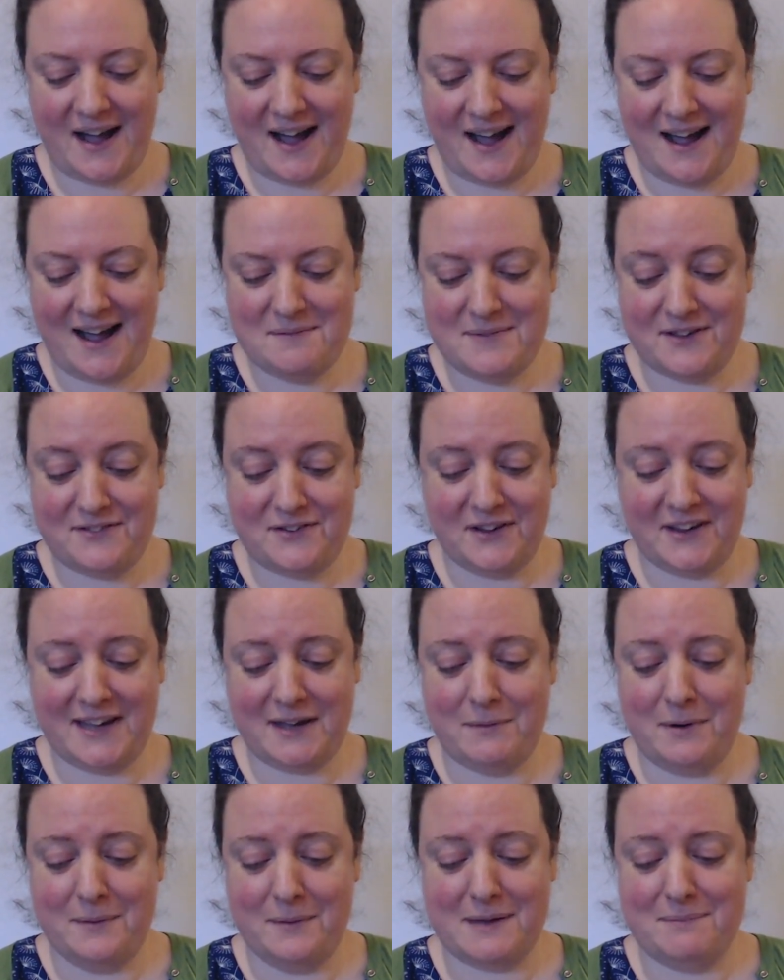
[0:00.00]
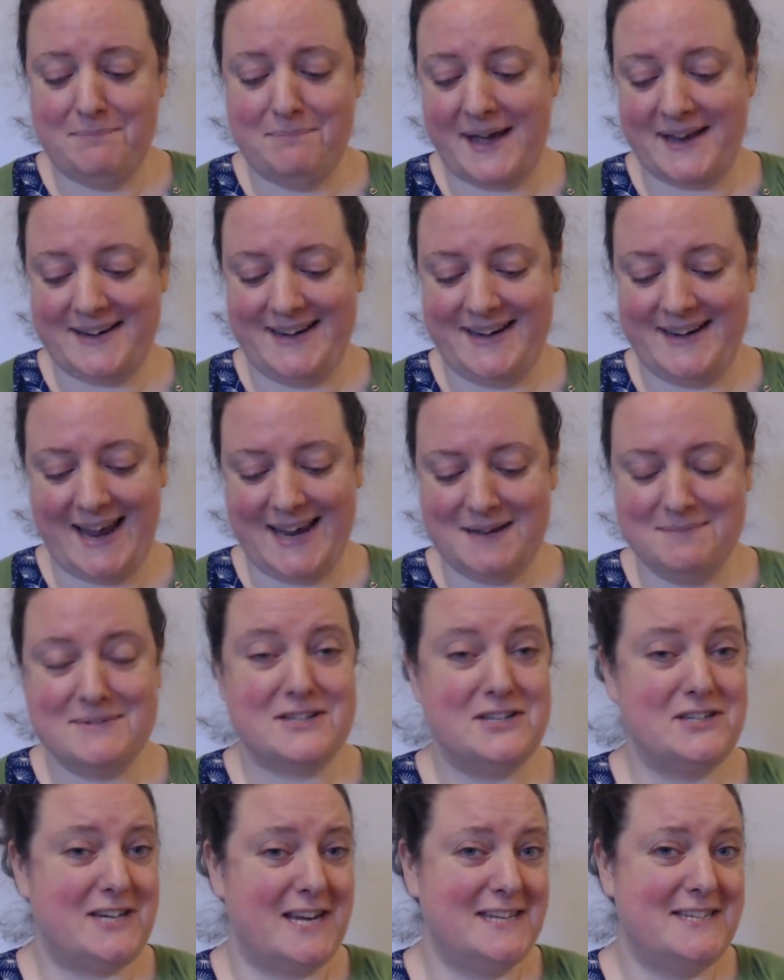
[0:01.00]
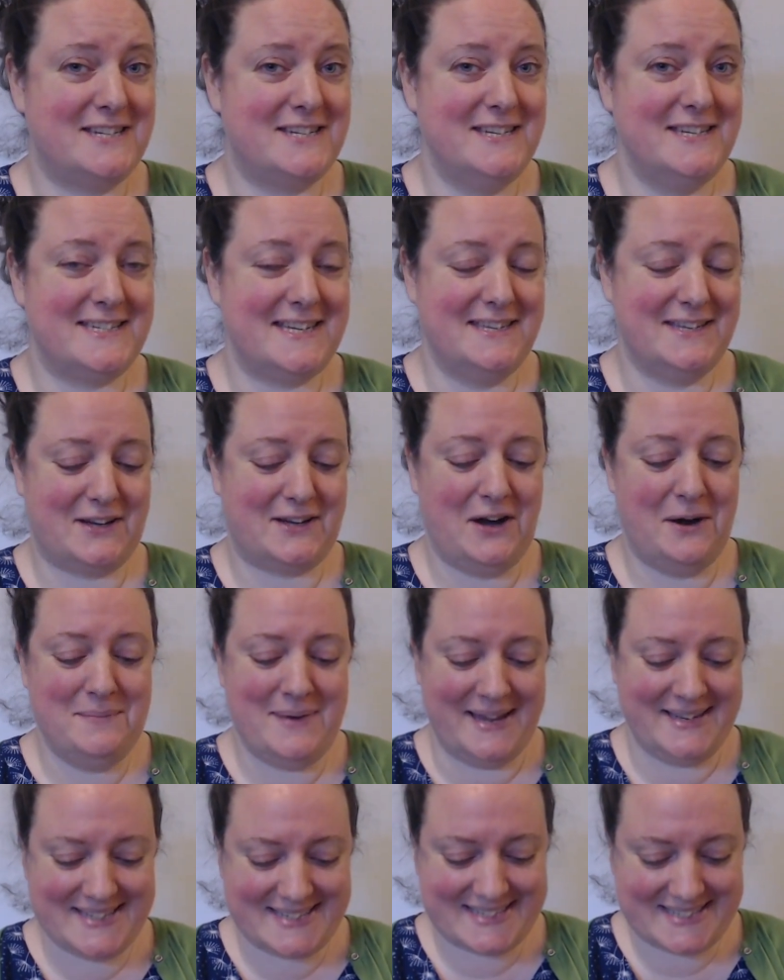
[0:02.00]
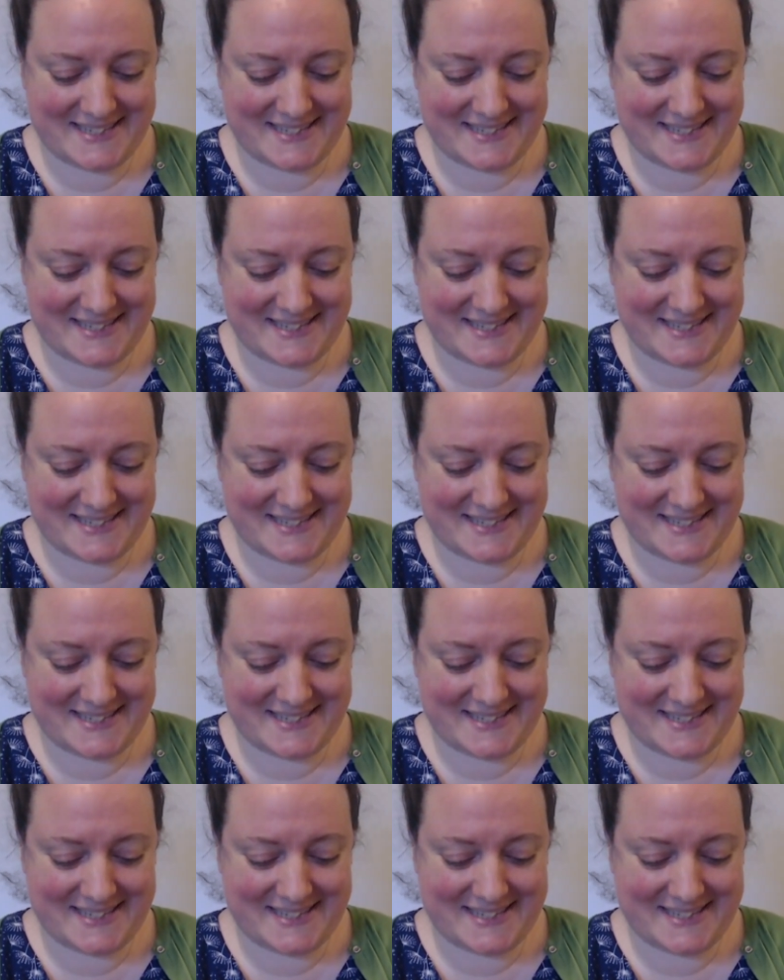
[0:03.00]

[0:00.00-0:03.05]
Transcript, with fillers: If you can come up with a better name, suggestions in the comments,